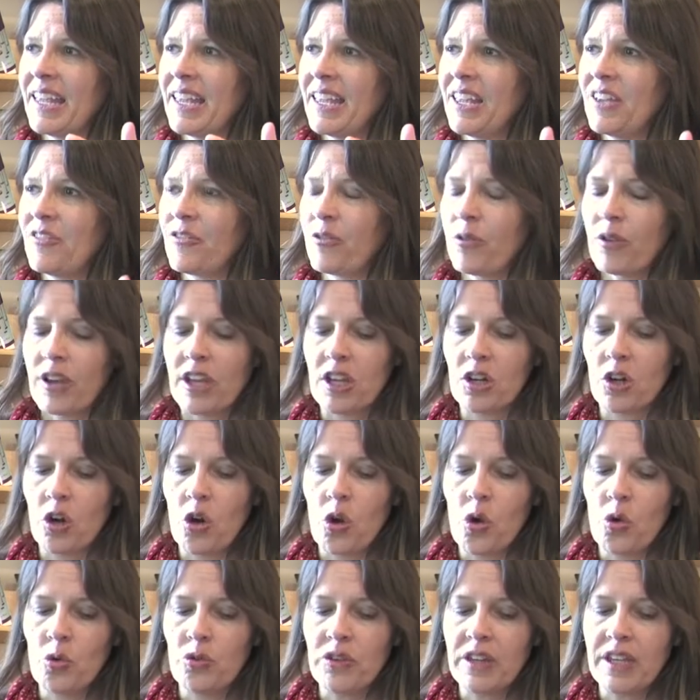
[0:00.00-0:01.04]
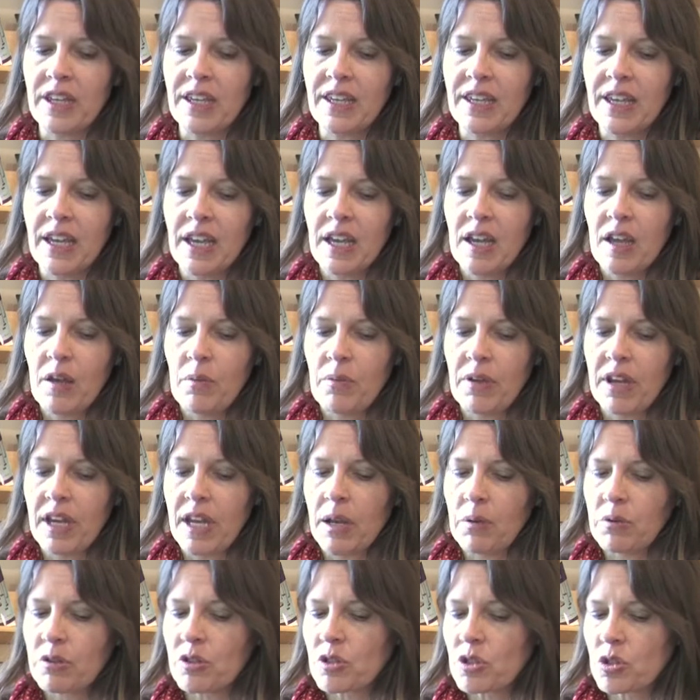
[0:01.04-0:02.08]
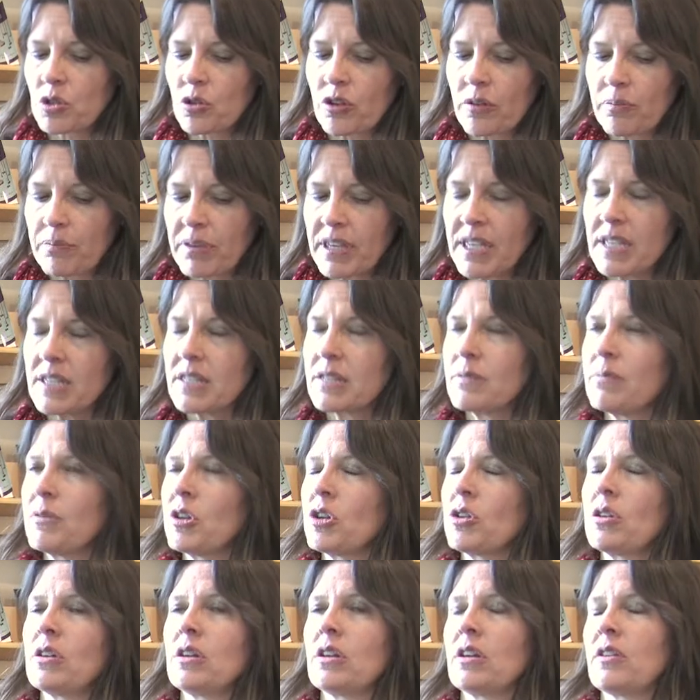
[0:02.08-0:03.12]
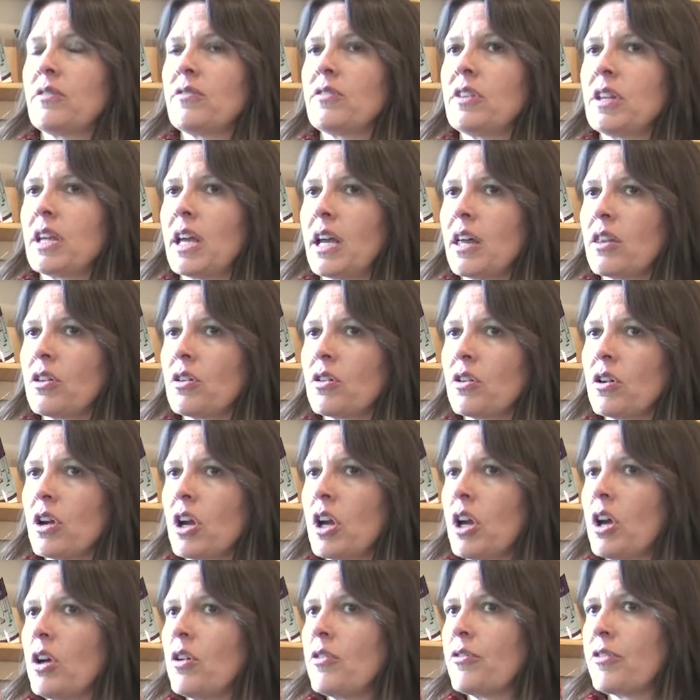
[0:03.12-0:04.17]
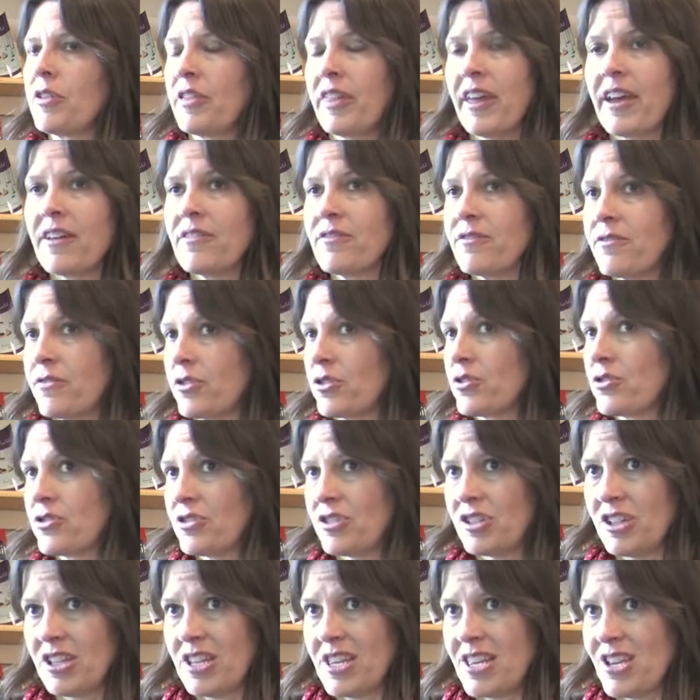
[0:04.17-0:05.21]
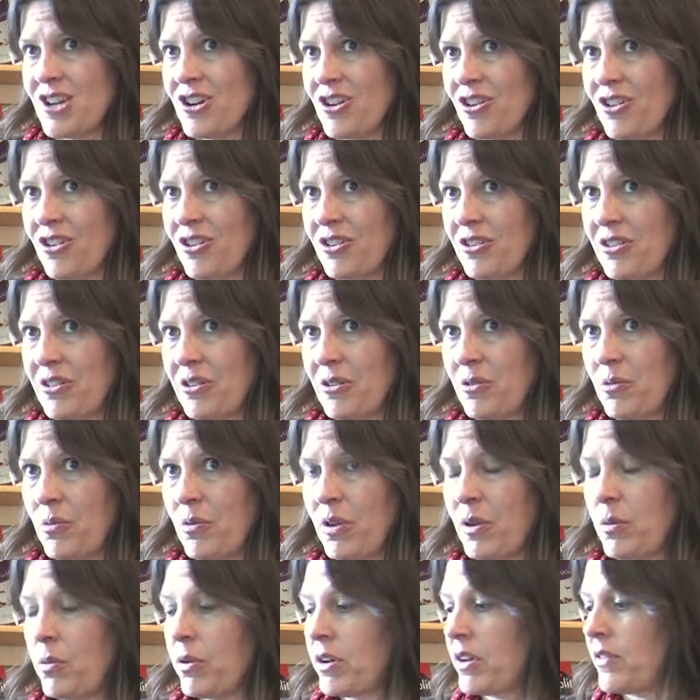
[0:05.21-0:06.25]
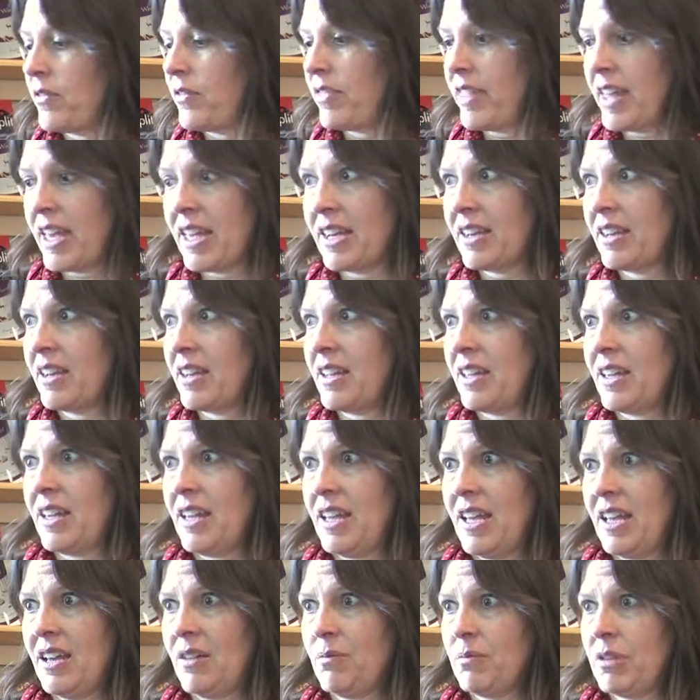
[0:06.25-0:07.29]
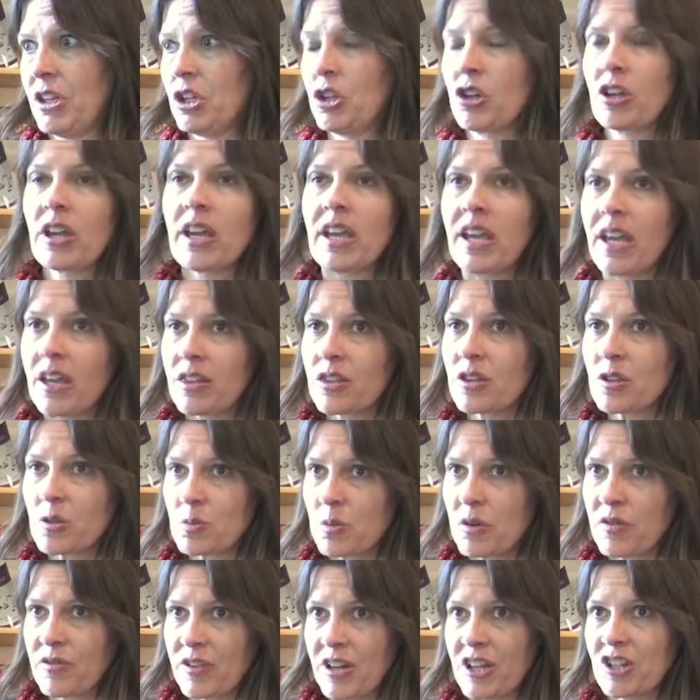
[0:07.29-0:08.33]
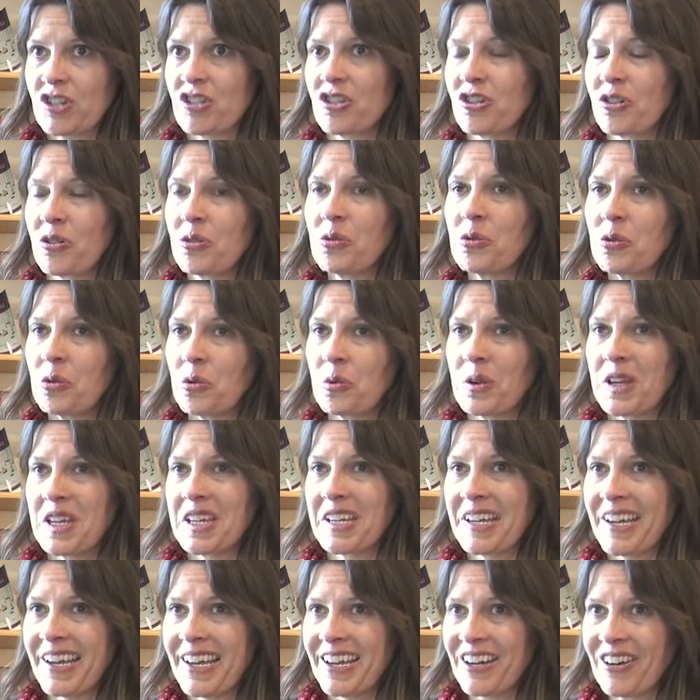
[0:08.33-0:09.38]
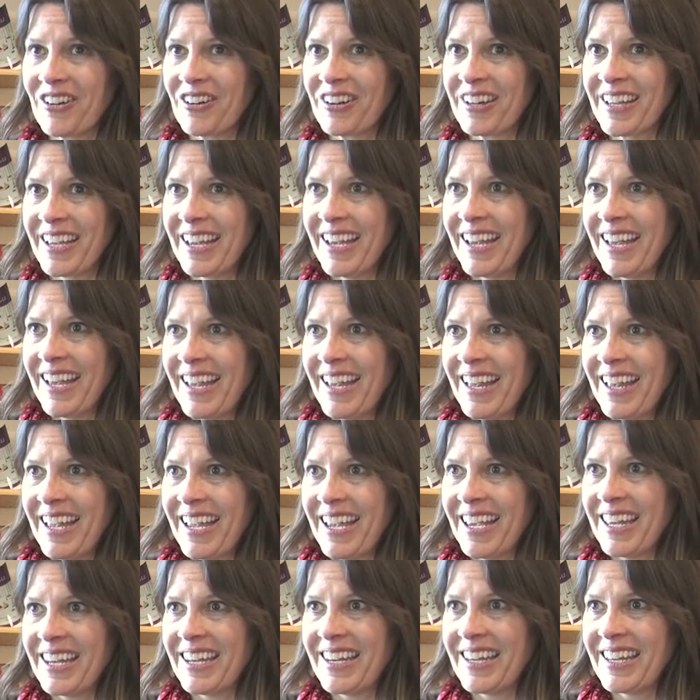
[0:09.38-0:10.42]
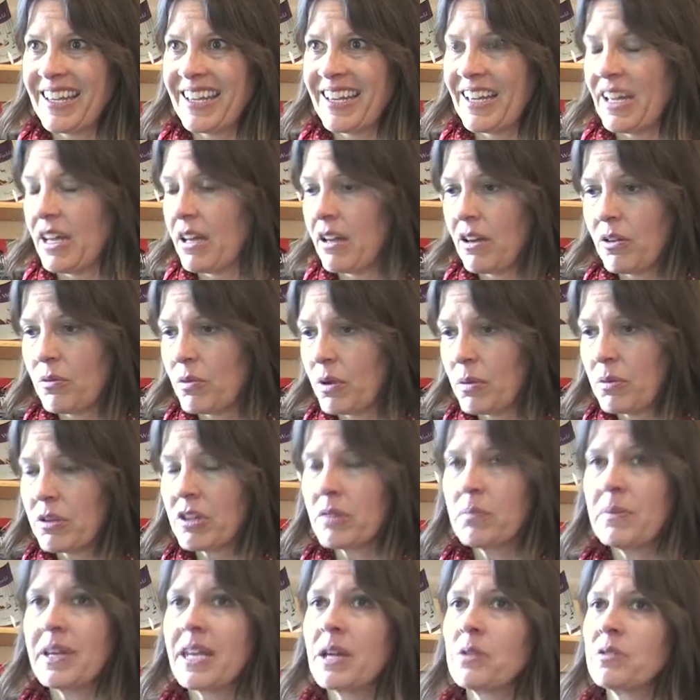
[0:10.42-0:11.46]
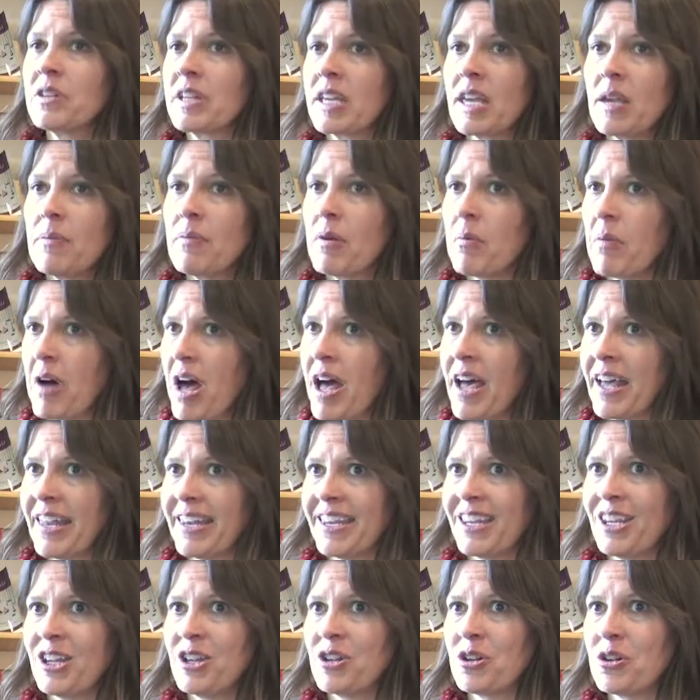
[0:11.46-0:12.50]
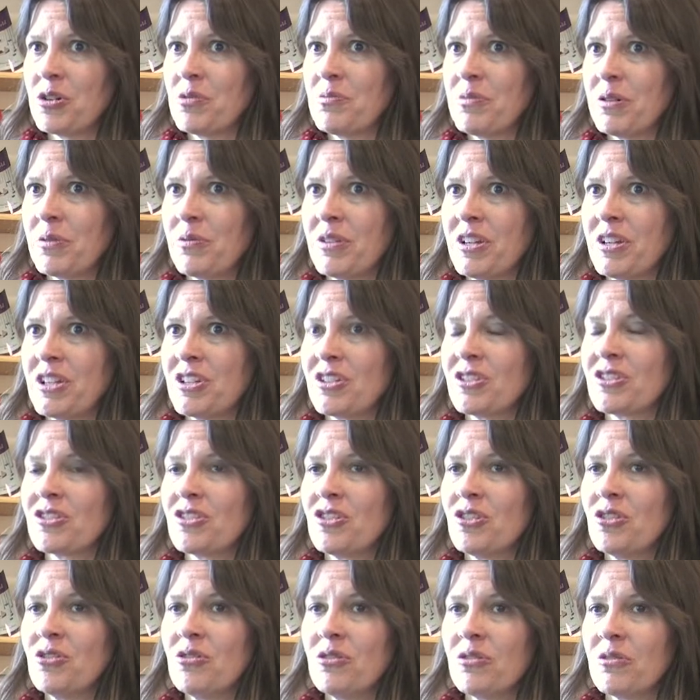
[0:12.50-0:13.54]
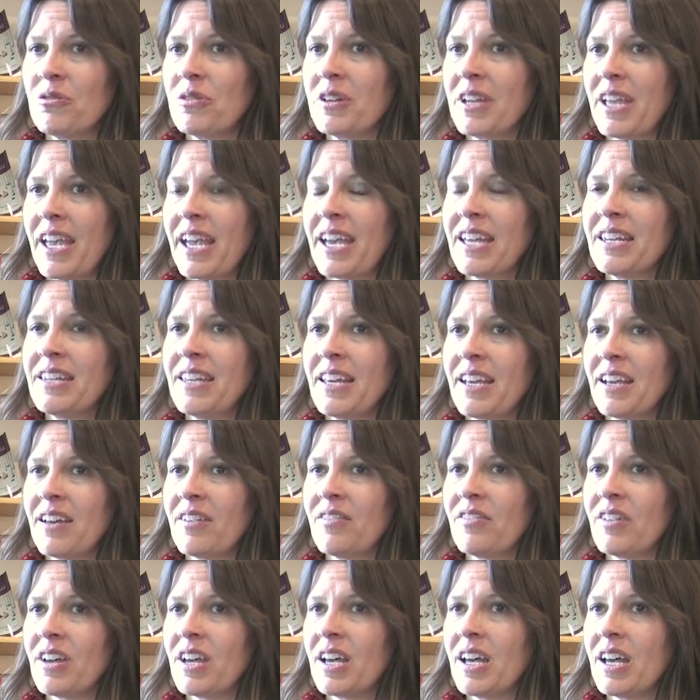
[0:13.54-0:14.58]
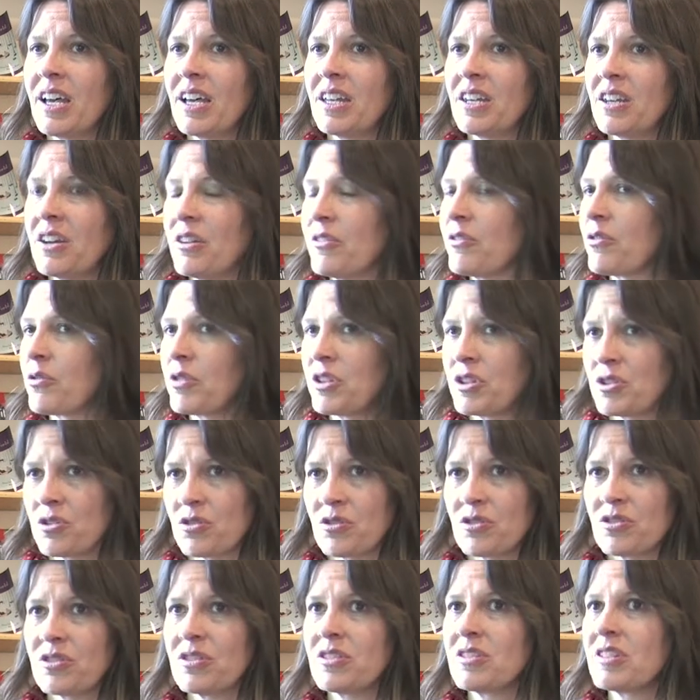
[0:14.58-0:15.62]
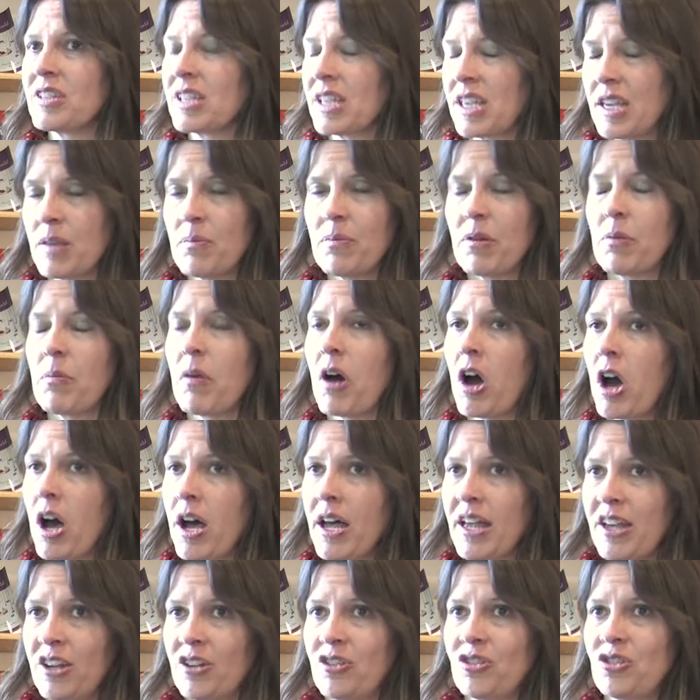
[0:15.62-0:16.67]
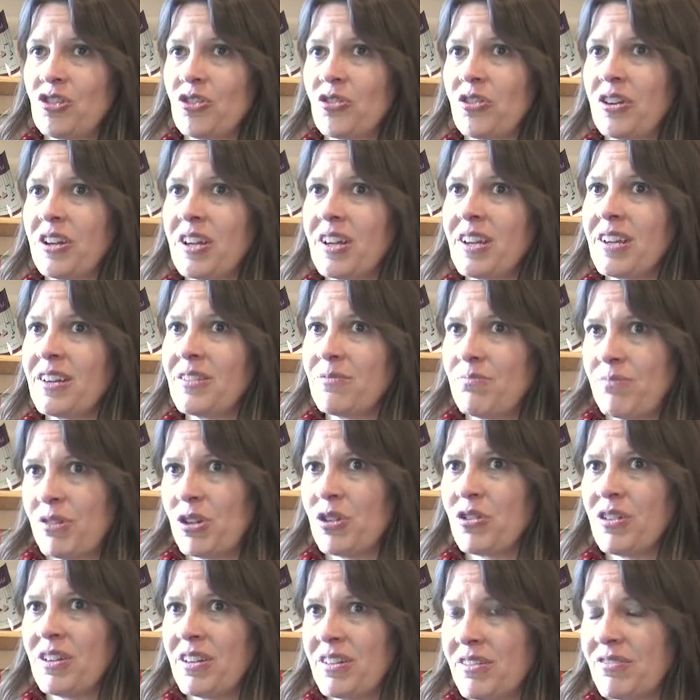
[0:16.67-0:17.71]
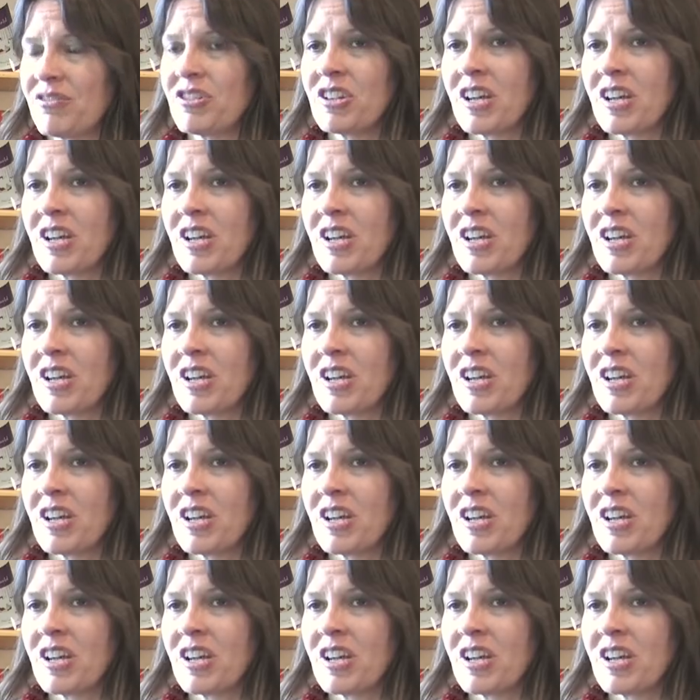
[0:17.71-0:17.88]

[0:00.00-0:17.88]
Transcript: if we had only been able to sort of piecemeal enough together for that first year, we would have then been looking at this professional who we had hired, and we wouldn't have been able to keep him on, but we just knew we had to have enough resources to keep him on during a period of